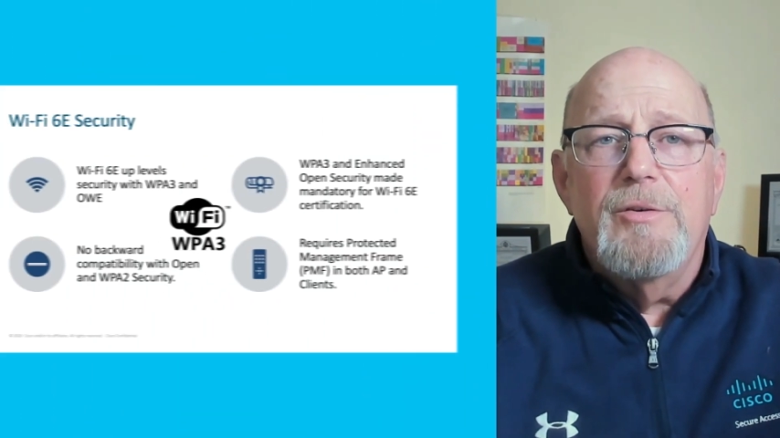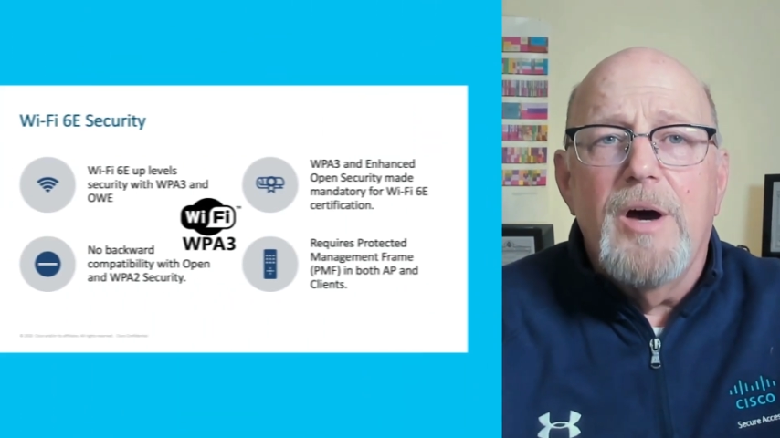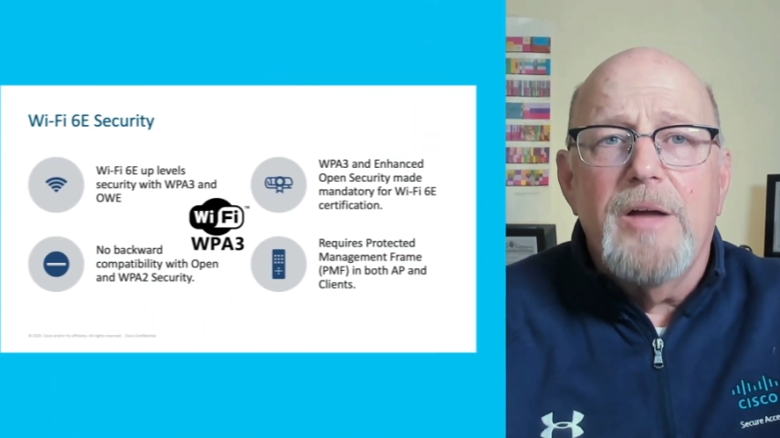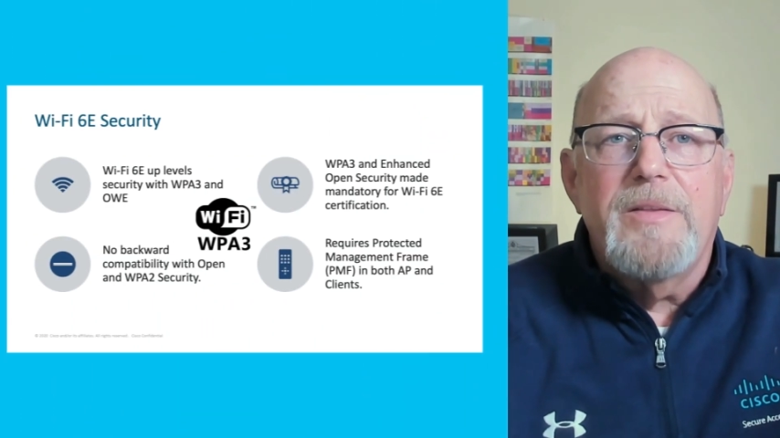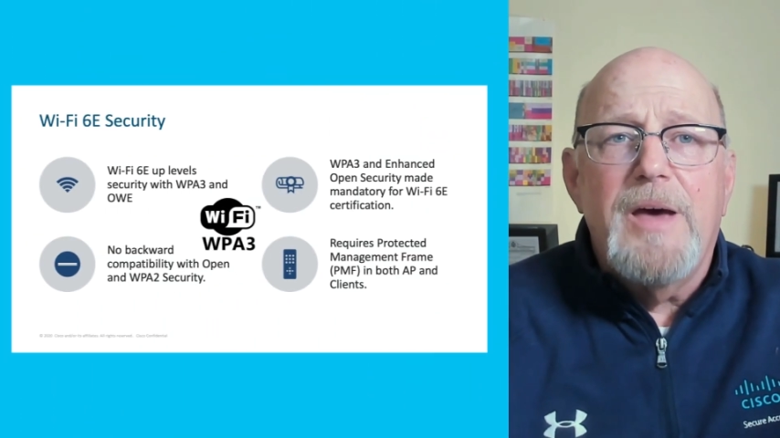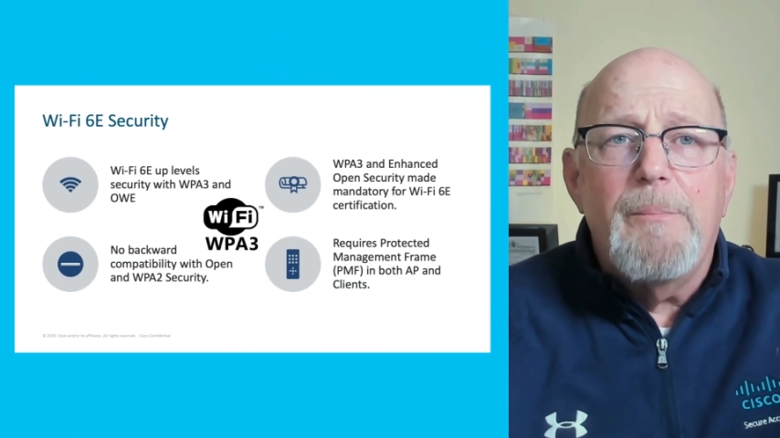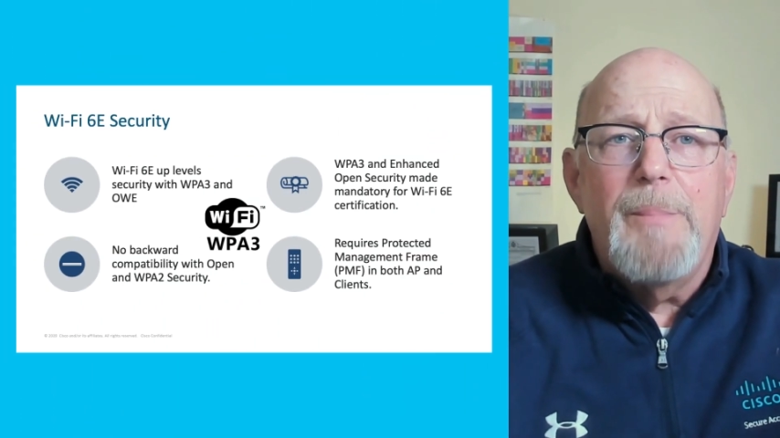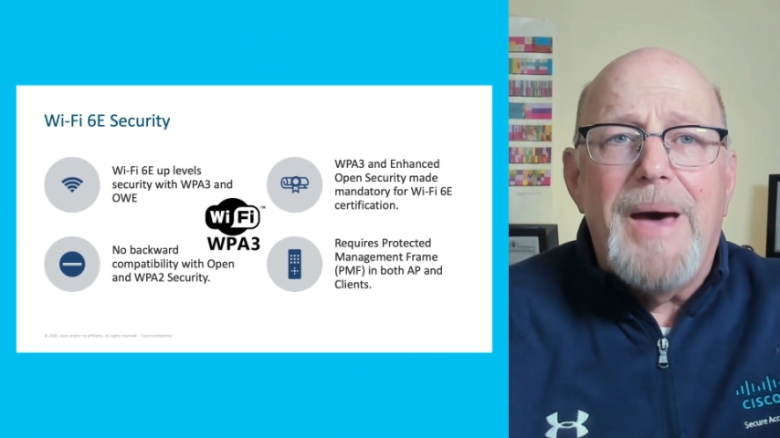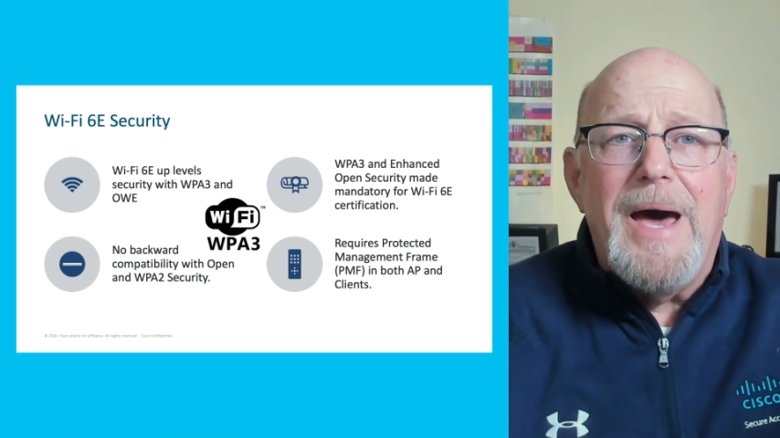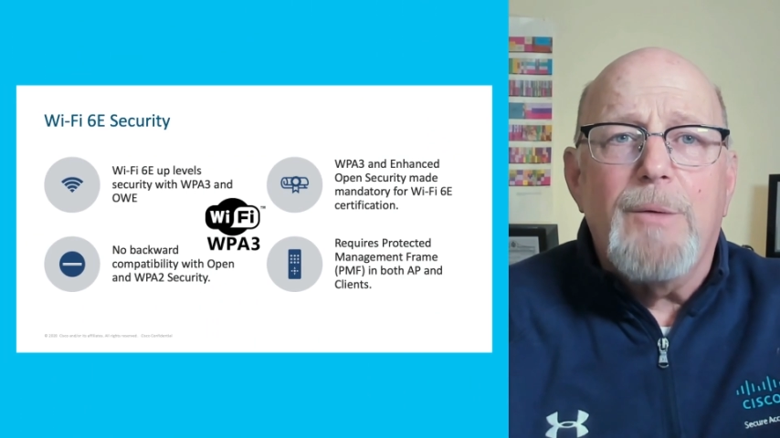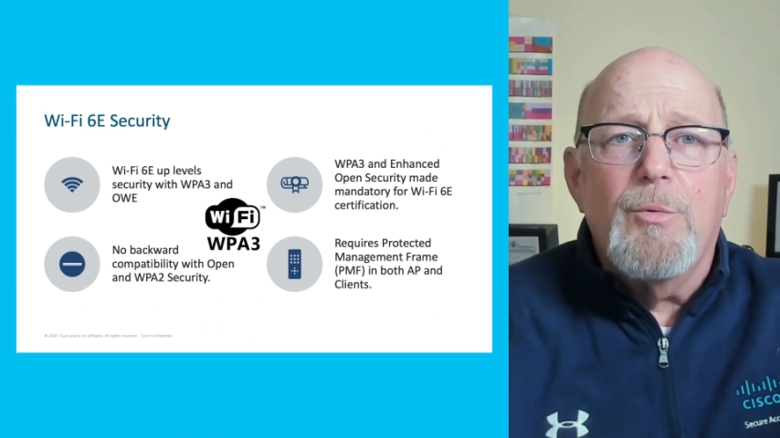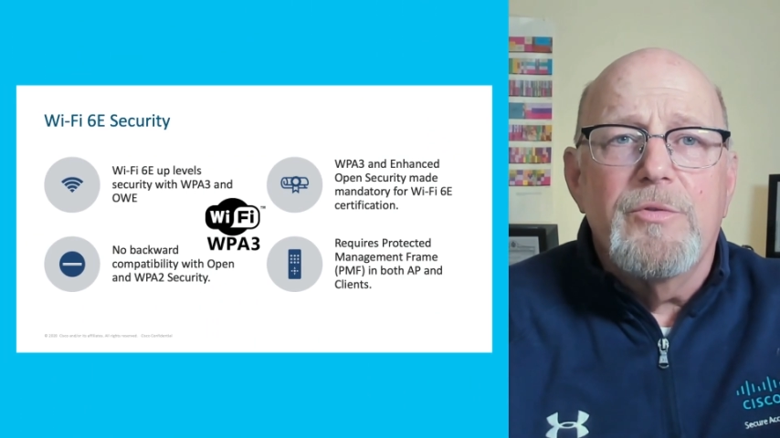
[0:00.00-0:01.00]
you got that
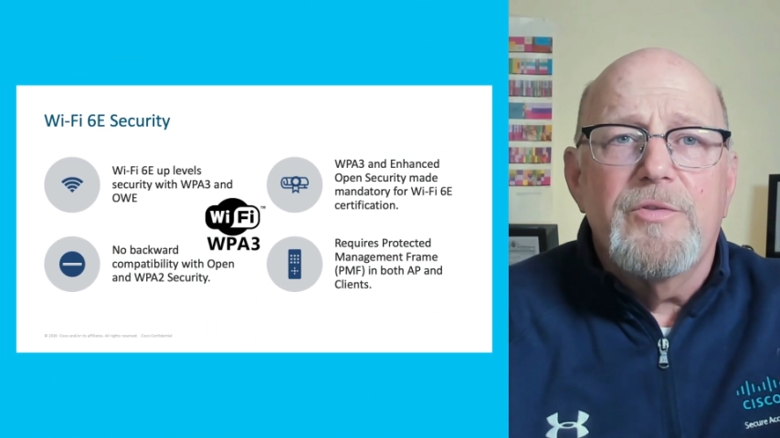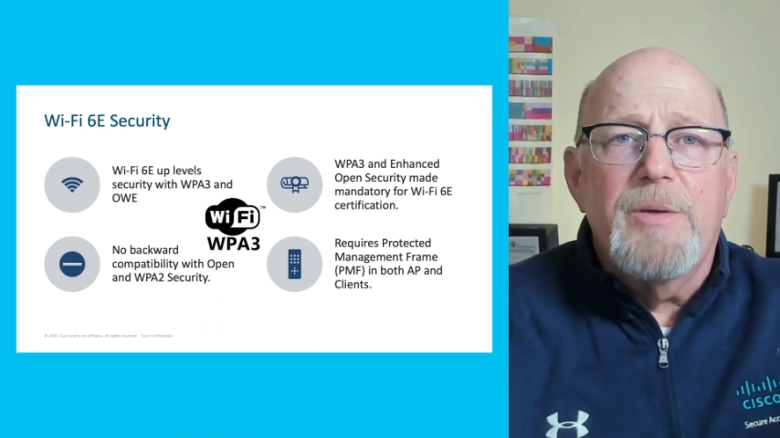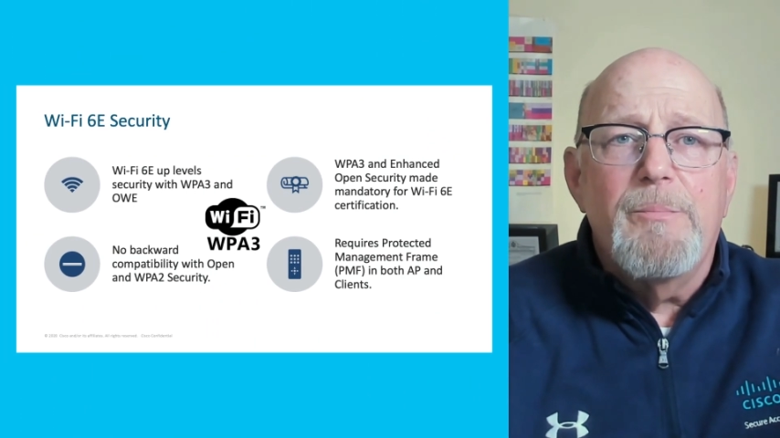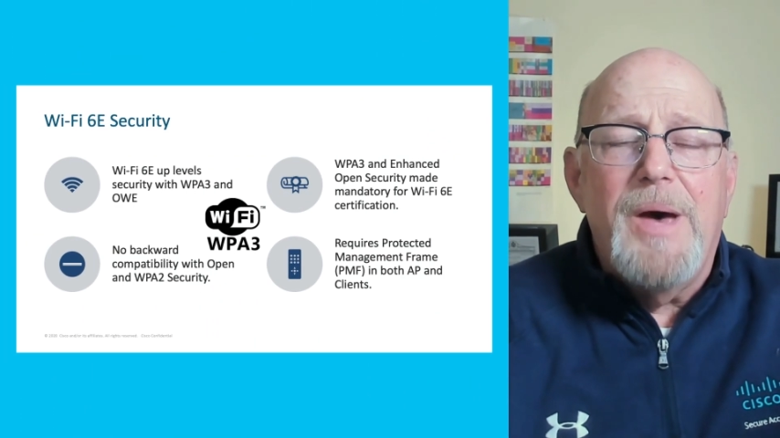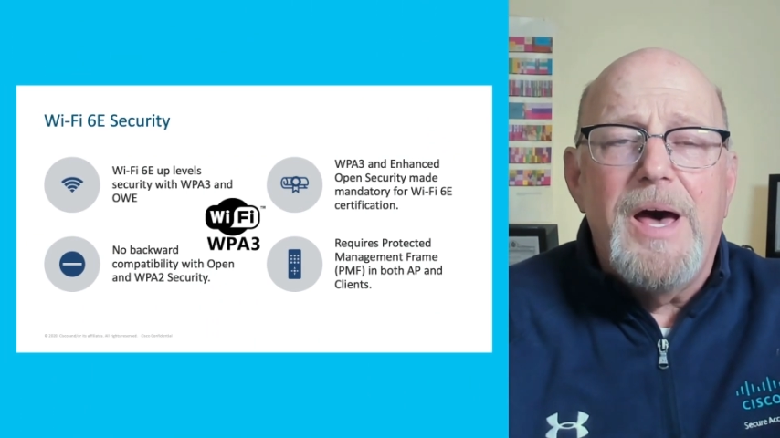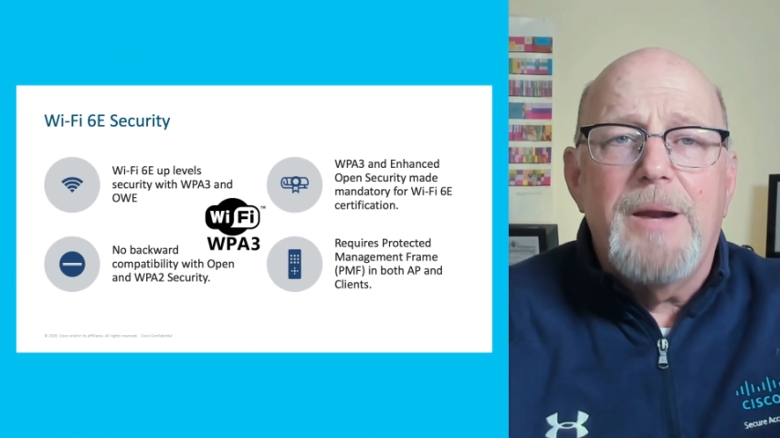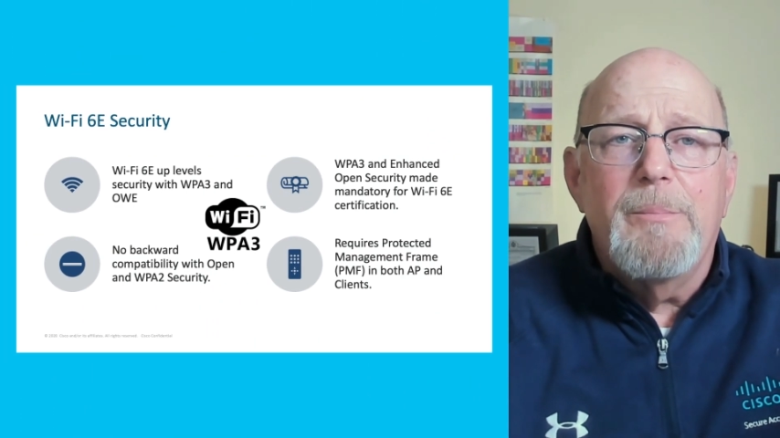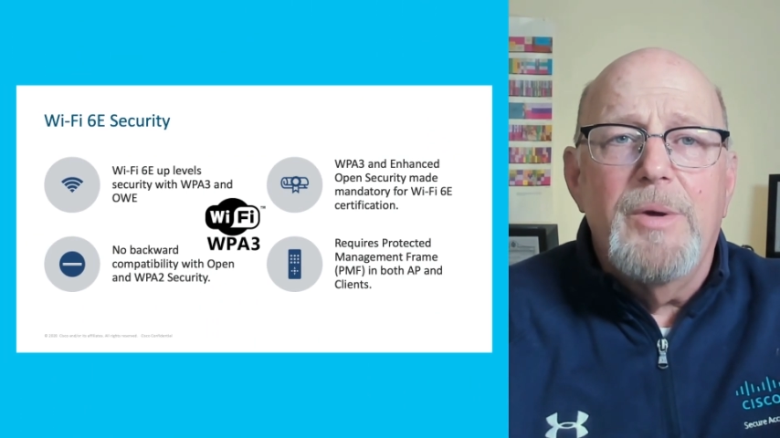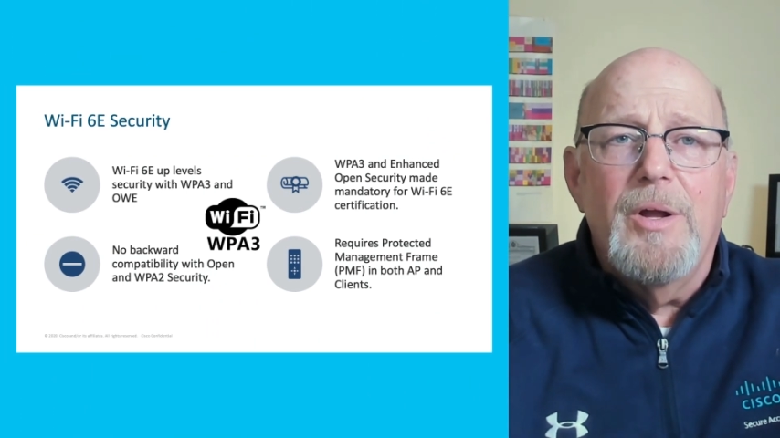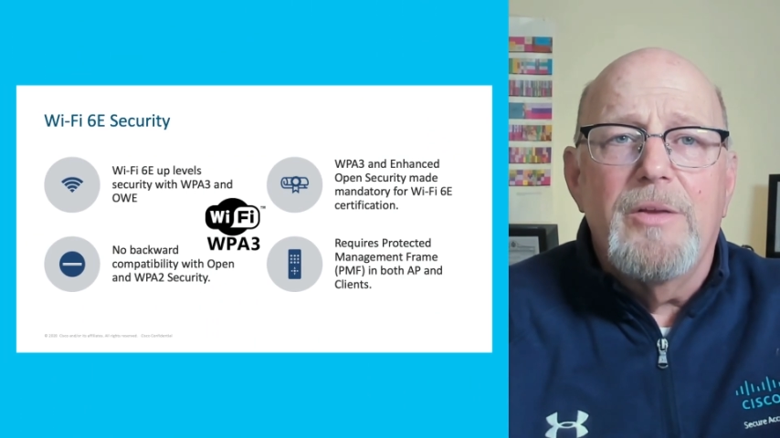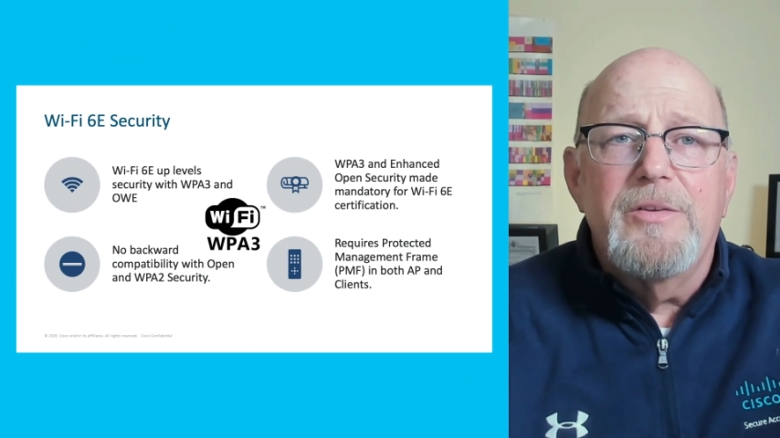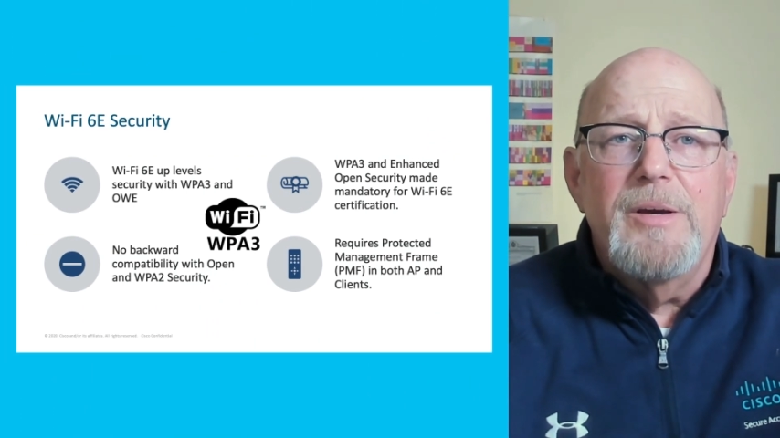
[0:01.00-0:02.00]
backwards
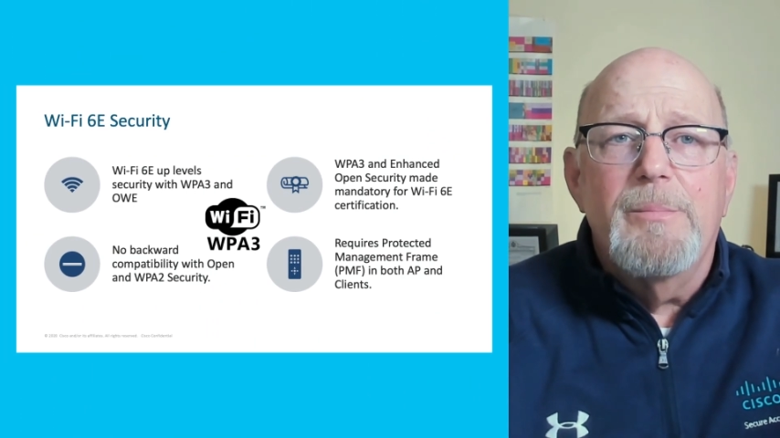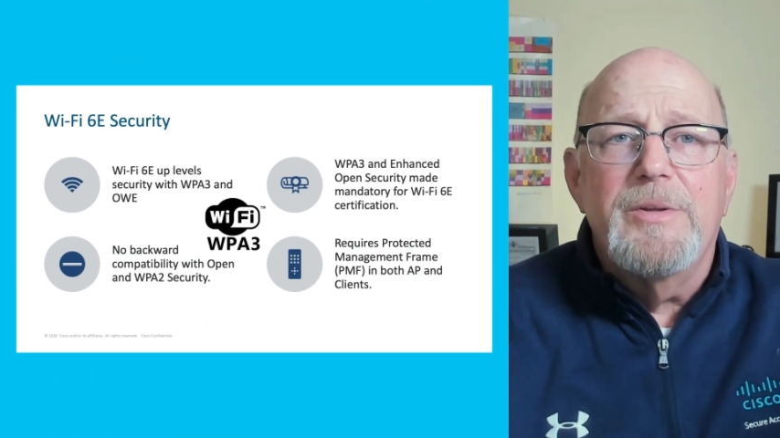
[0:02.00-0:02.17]
compatibility,